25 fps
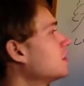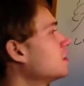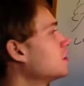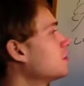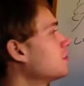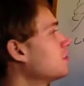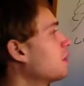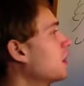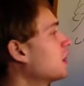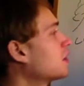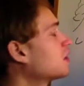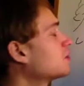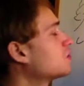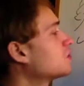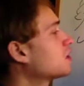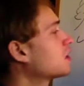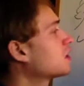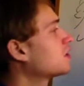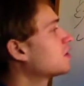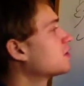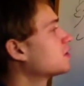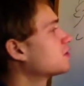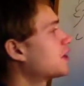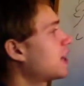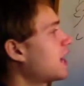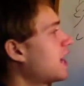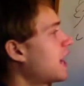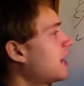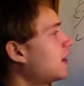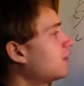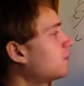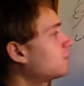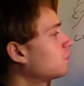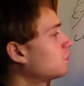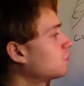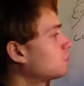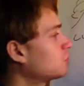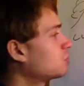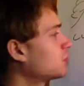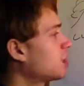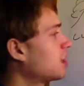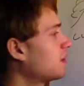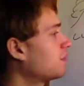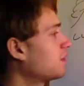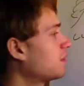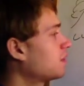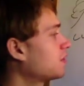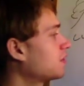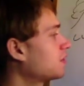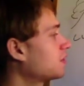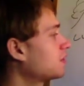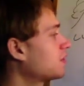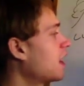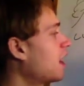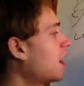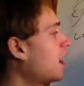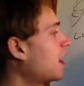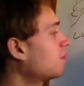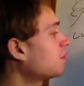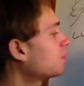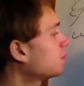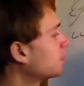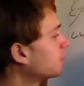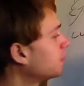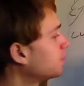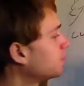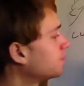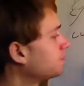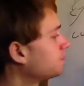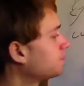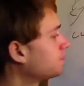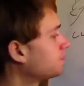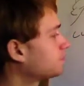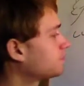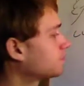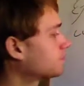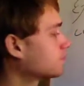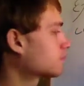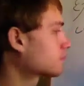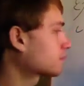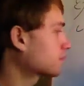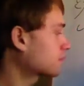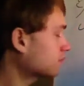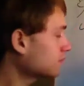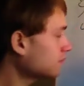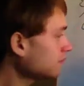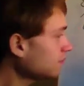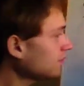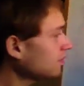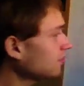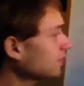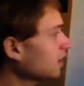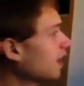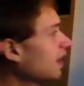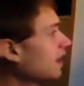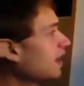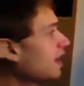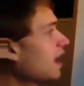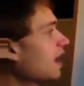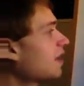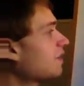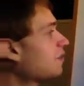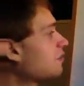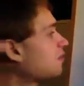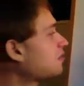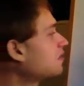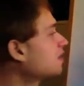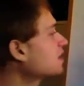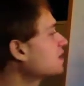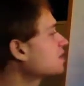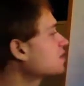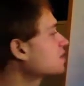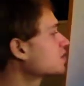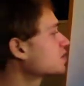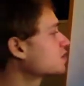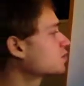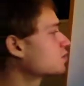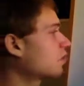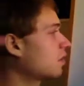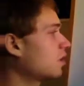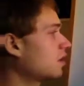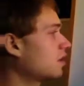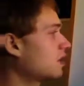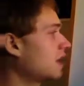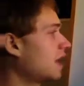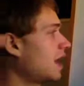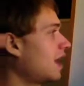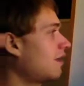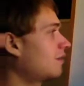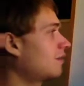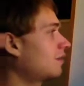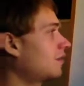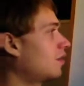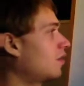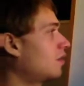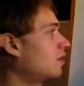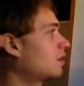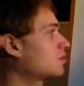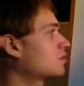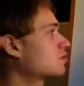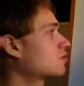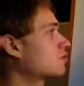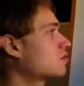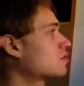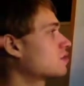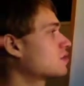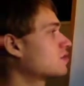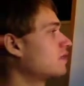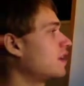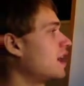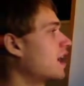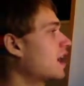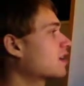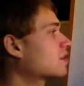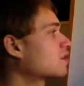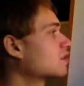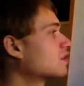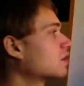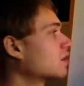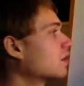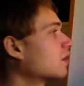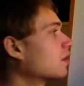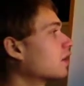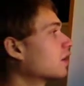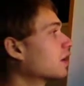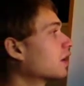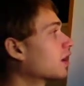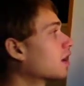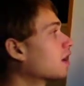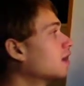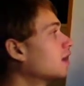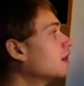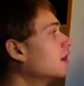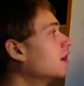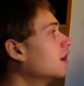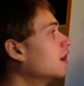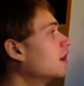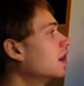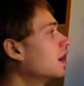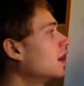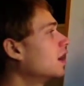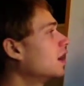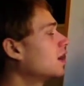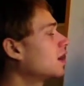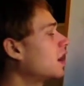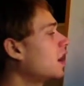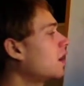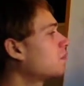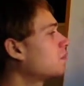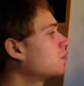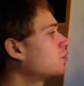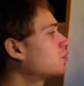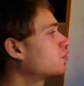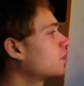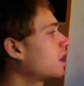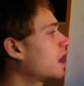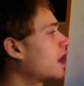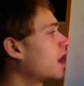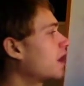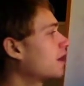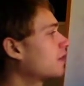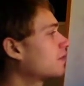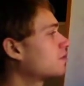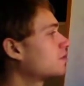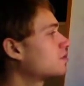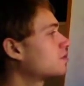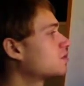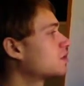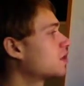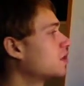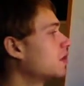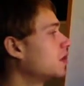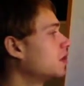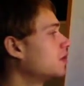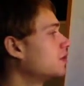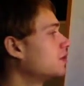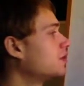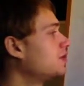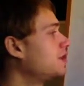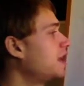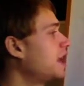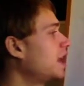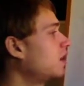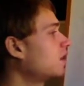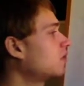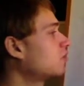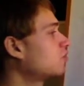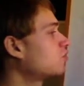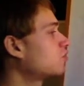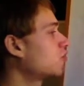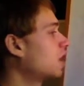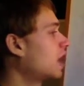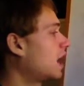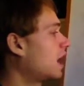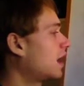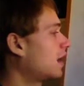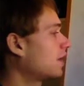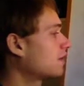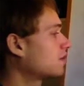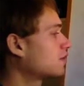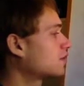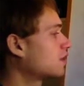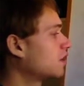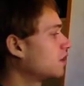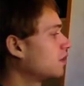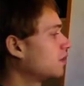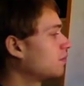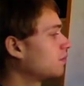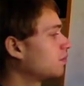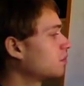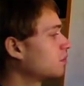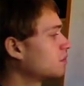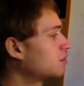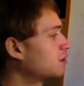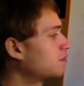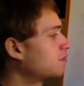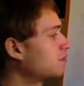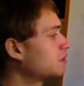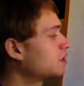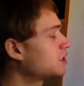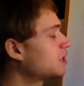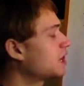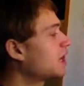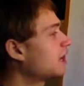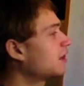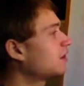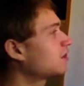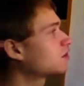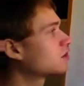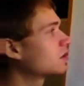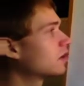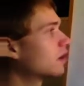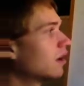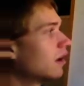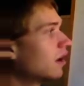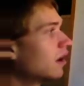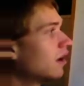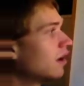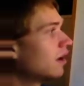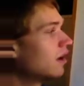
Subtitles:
You might see this anvil shape at the top. And this is where you have all sorts of action going on. Updrafts, downdrafts, precipitation,